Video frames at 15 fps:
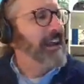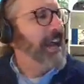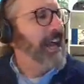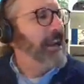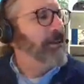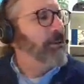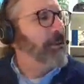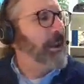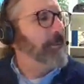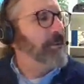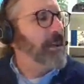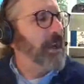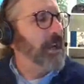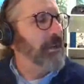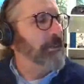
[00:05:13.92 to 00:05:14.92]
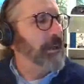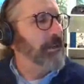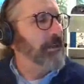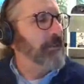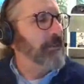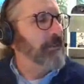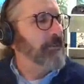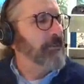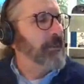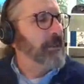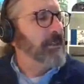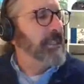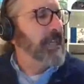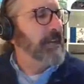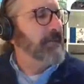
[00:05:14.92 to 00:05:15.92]
I don't know what I'm talking about.
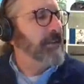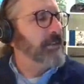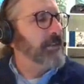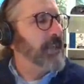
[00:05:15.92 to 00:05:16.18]
Steven's